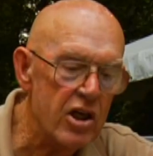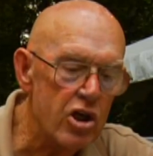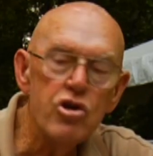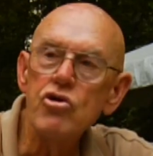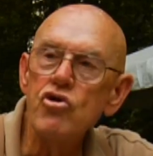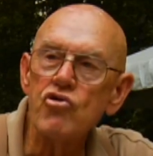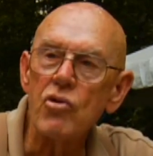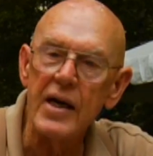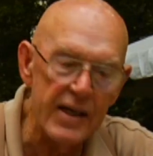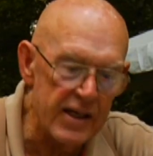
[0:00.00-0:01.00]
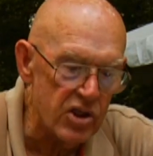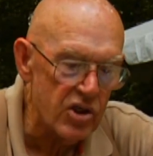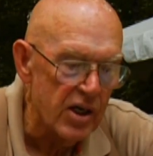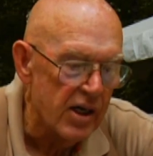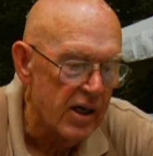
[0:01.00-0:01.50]
huge
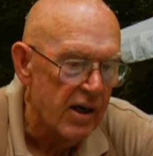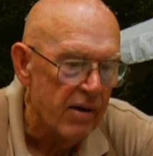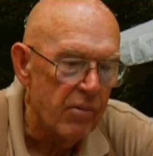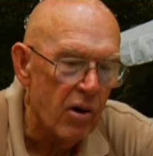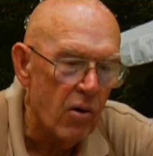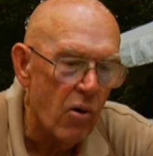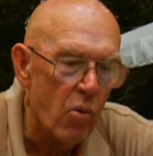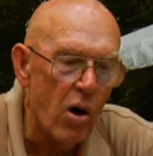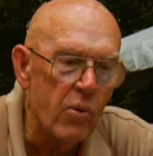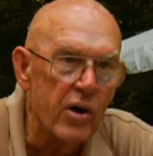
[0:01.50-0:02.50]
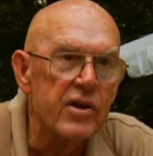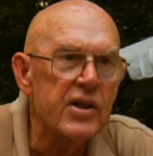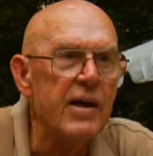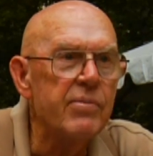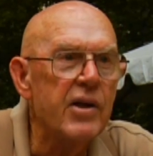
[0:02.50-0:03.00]
range, but what we're
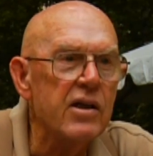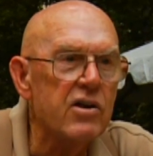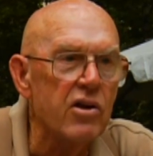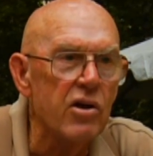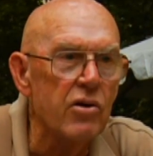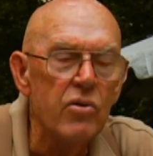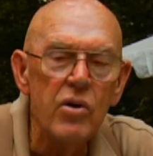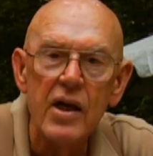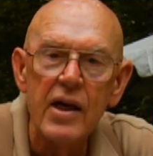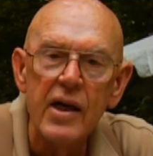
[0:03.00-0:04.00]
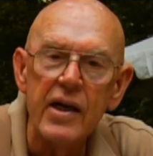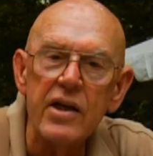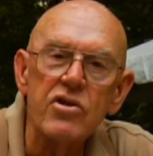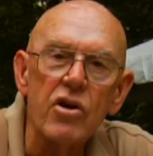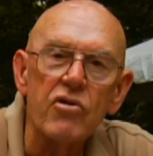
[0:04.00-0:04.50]
attempting to do
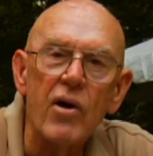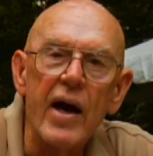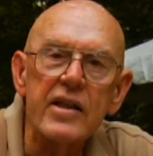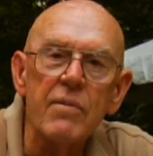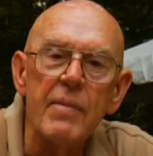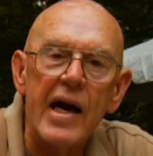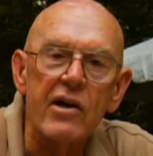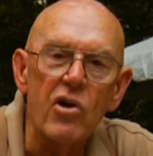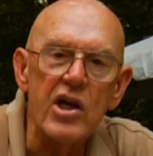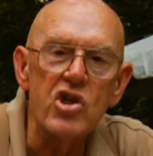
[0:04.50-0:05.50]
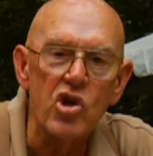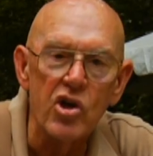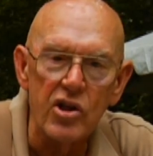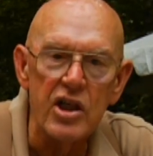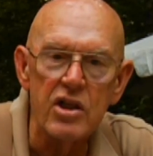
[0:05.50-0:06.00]
is to track the
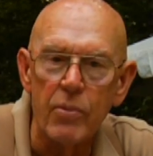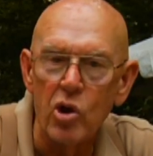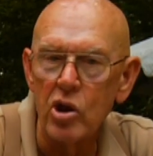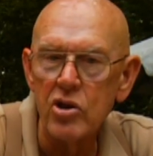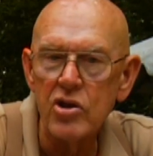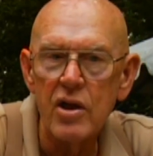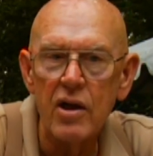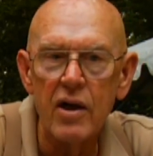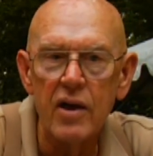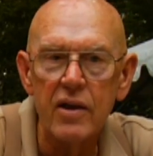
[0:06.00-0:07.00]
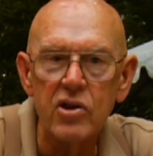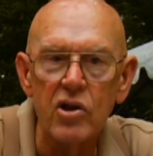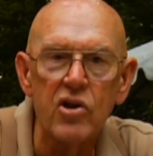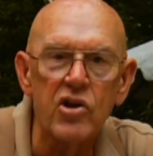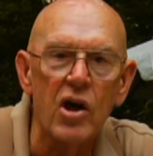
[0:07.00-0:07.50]
migration of these birds, to
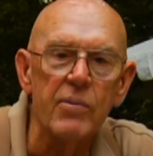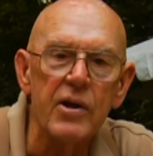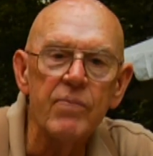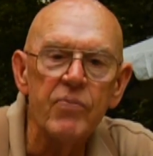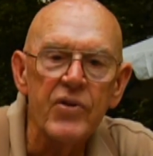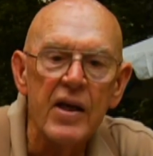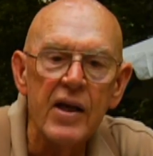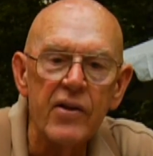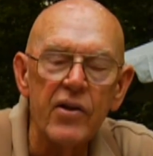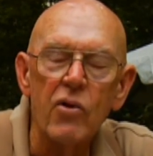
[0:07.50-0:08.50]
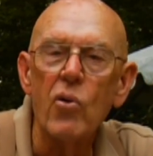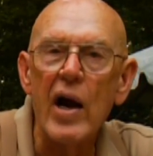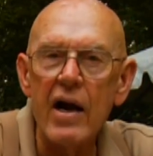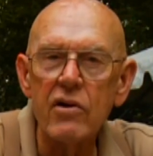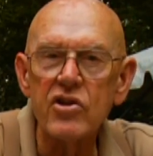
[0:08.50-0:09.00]
determine the
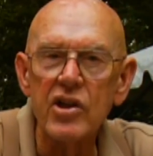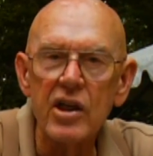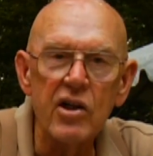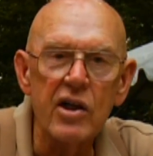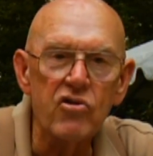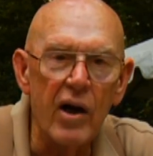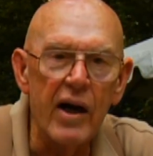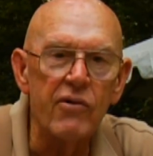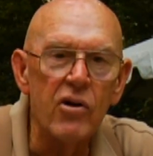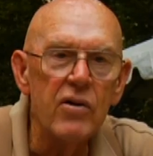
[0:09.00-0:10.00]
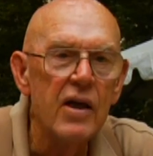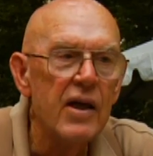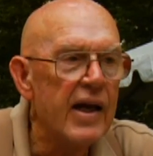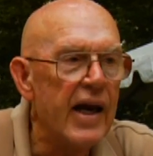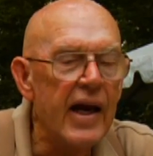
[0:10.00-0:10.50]
routes that they travel,
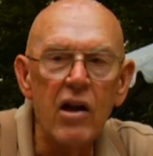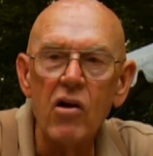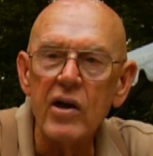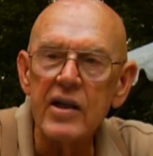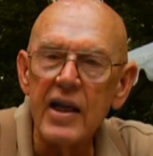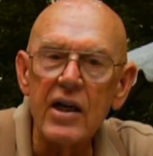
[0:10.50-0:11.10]
how long it